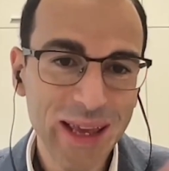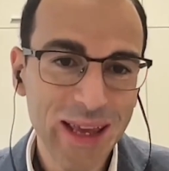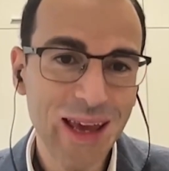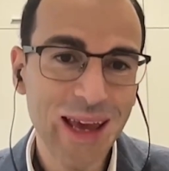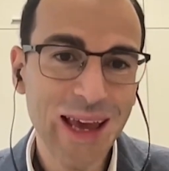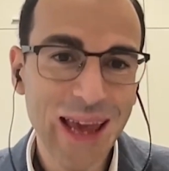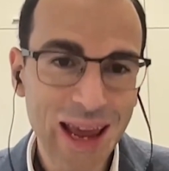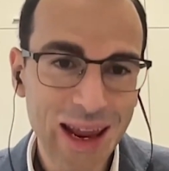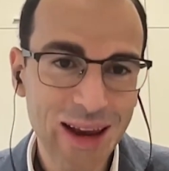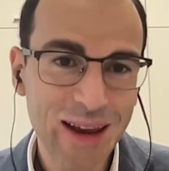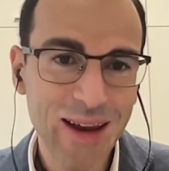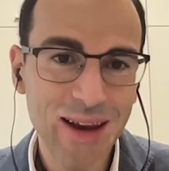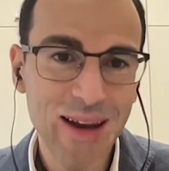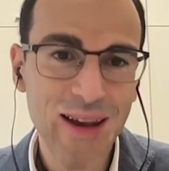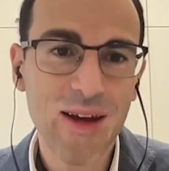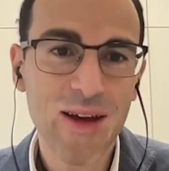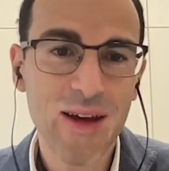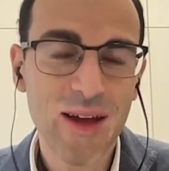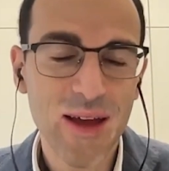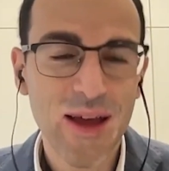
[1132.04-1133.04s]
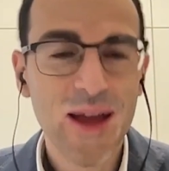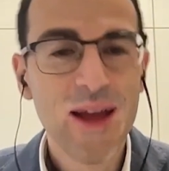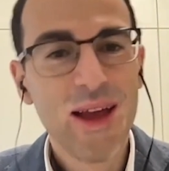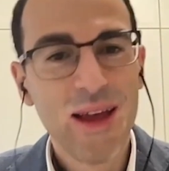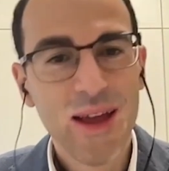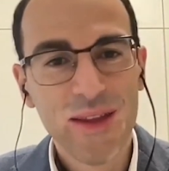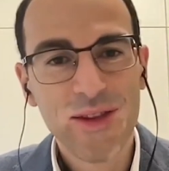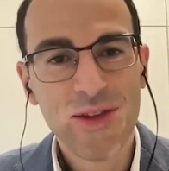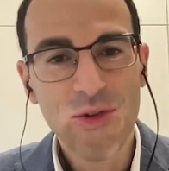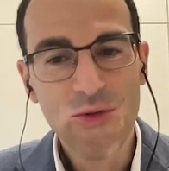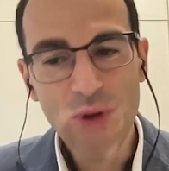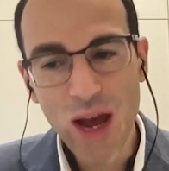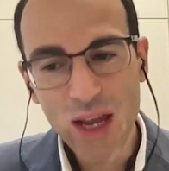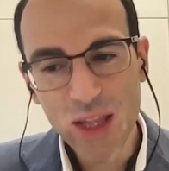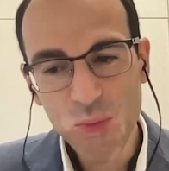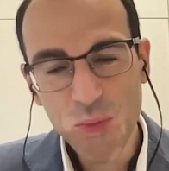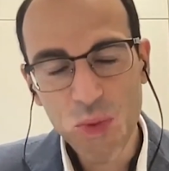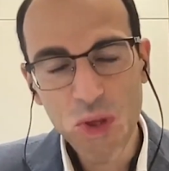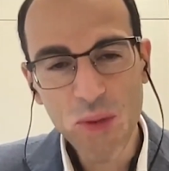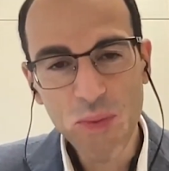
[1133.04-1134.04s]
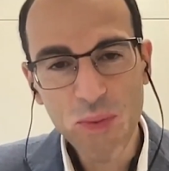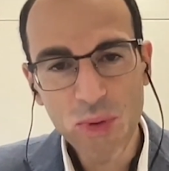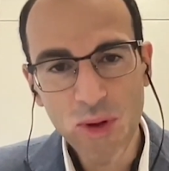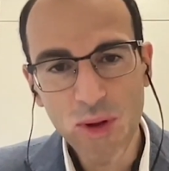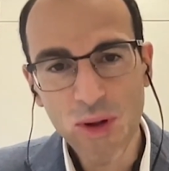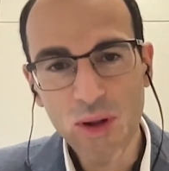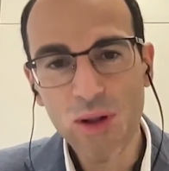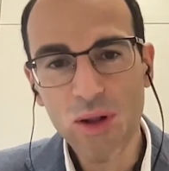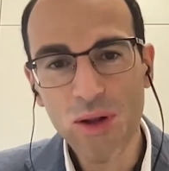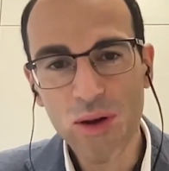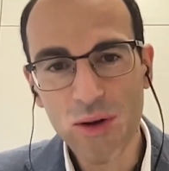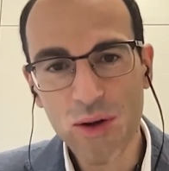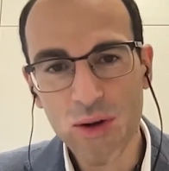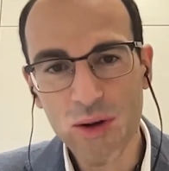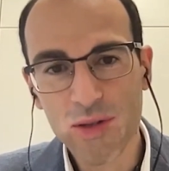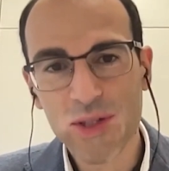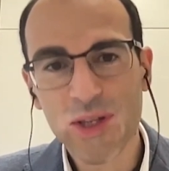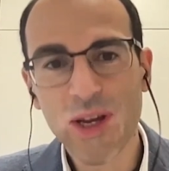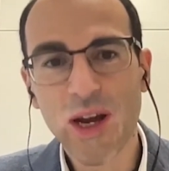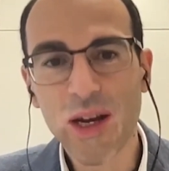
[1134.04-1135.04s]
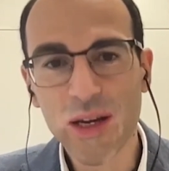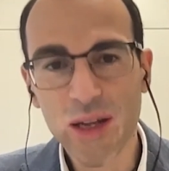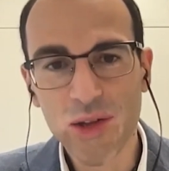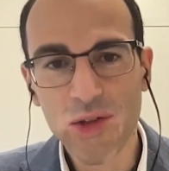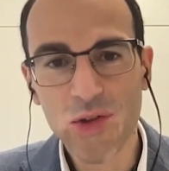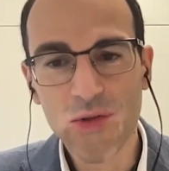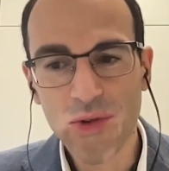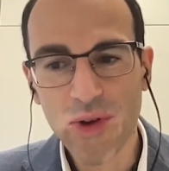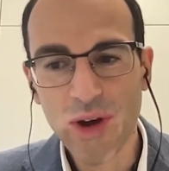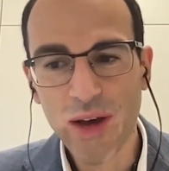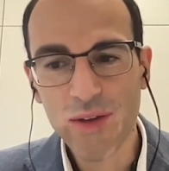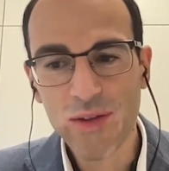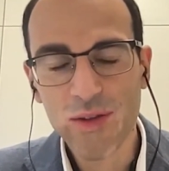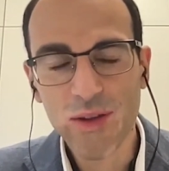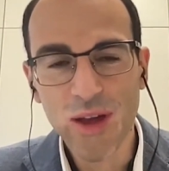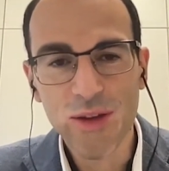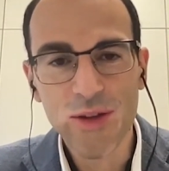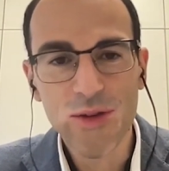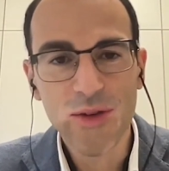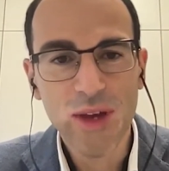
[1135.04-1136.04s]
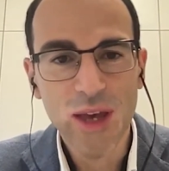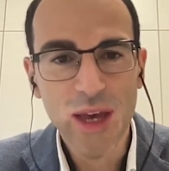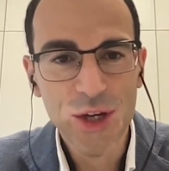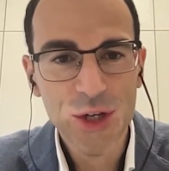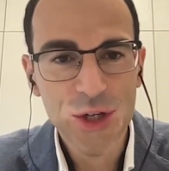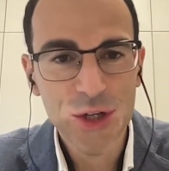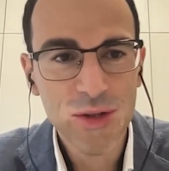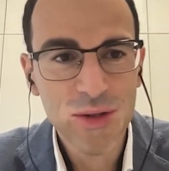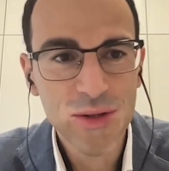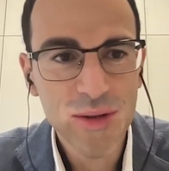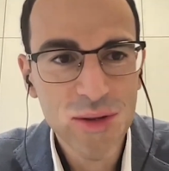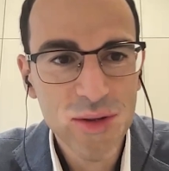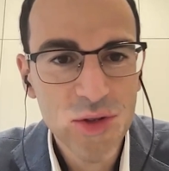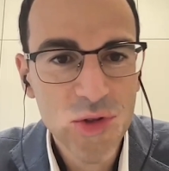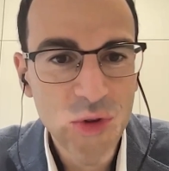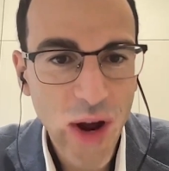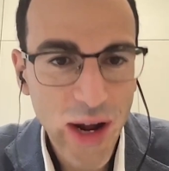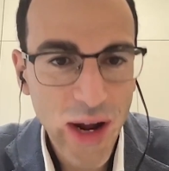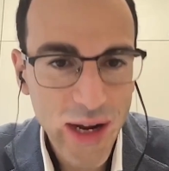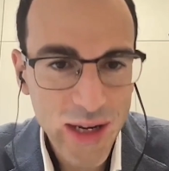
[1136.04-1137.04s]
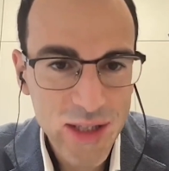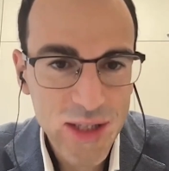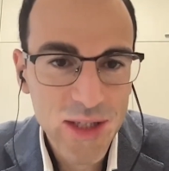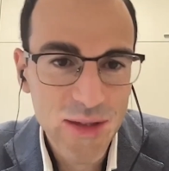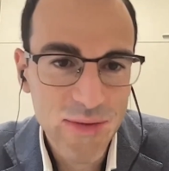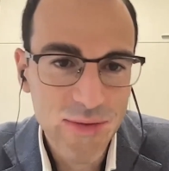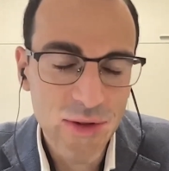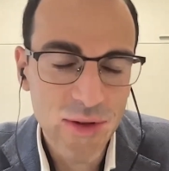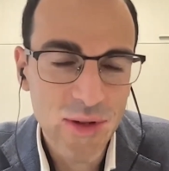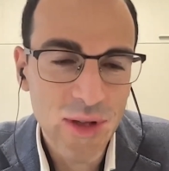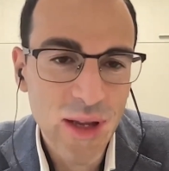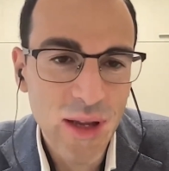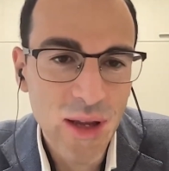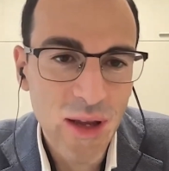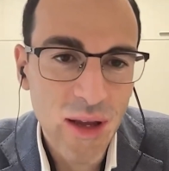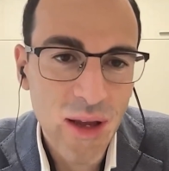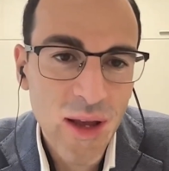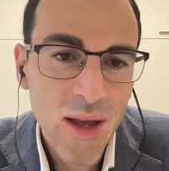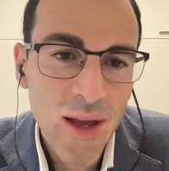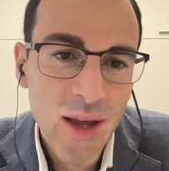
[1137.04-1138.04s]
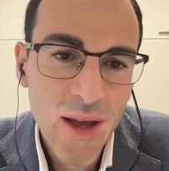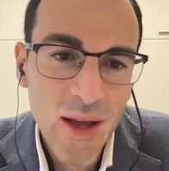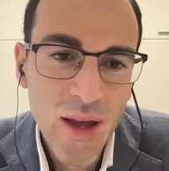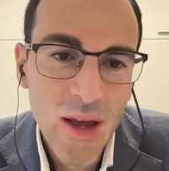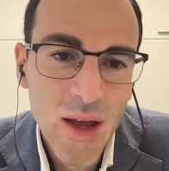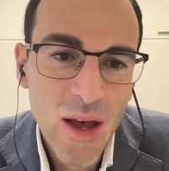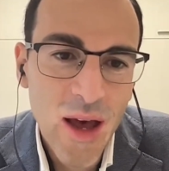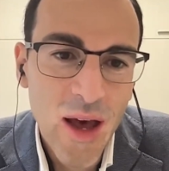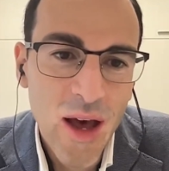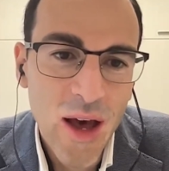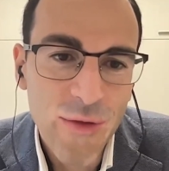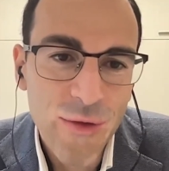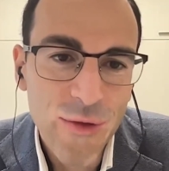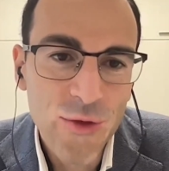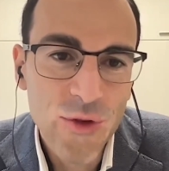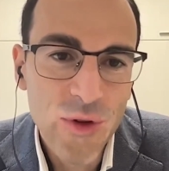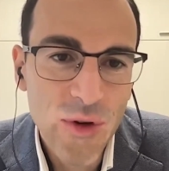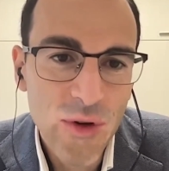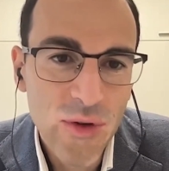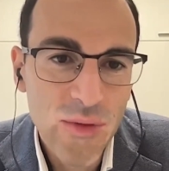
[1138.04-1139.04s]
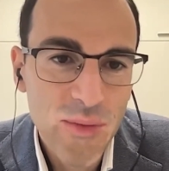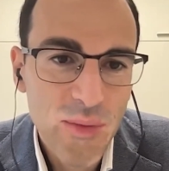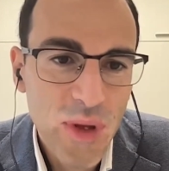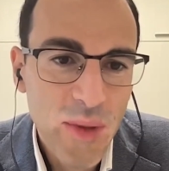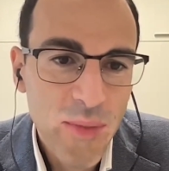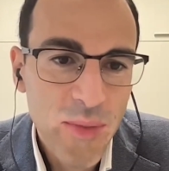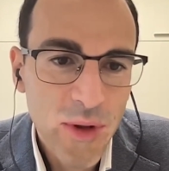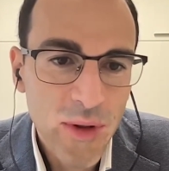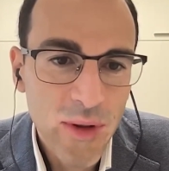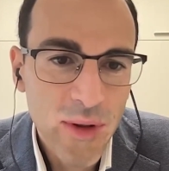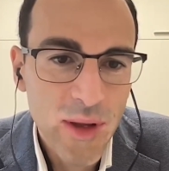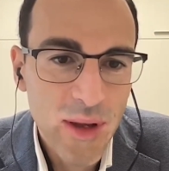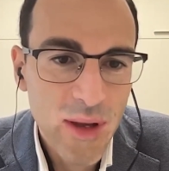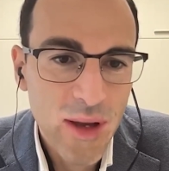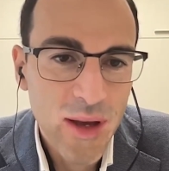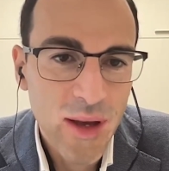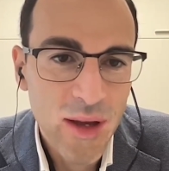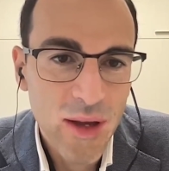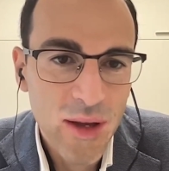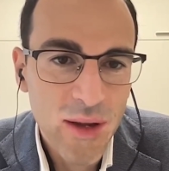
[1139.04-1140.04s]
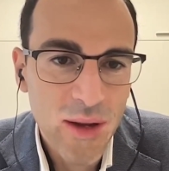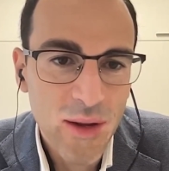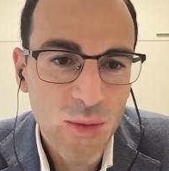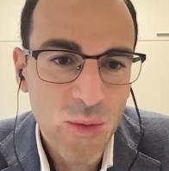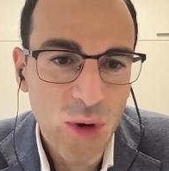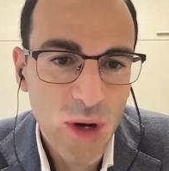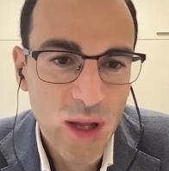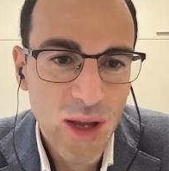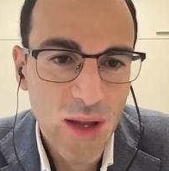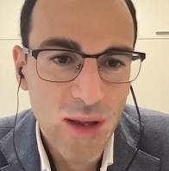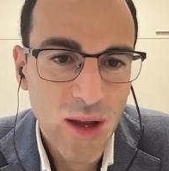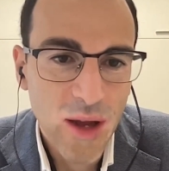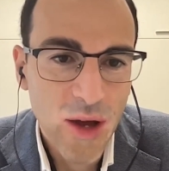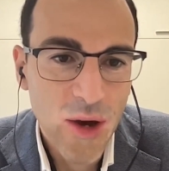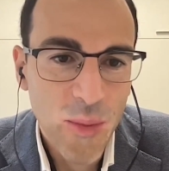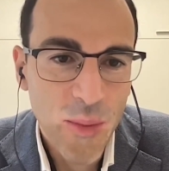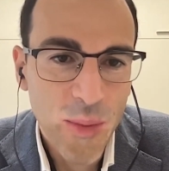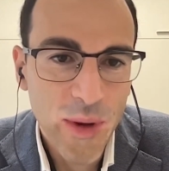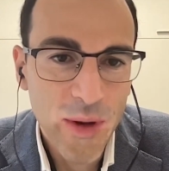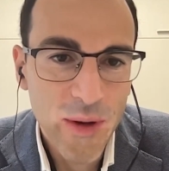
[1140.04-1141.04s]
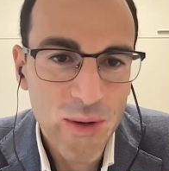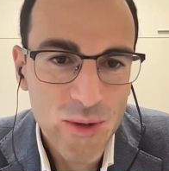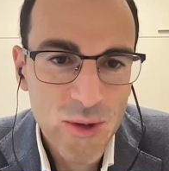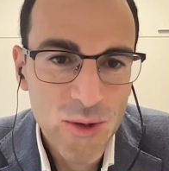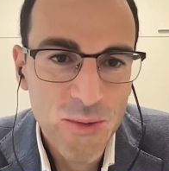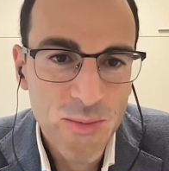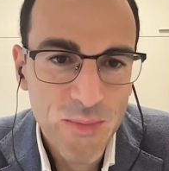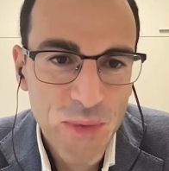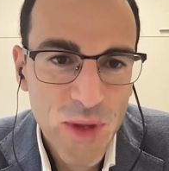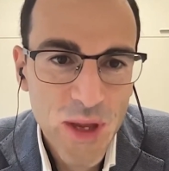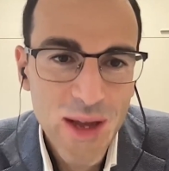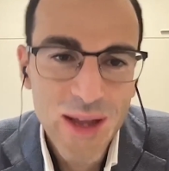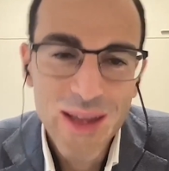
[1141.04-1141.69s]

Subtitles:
bringing in the right people or starting the right education tracks for their own people working in the company. So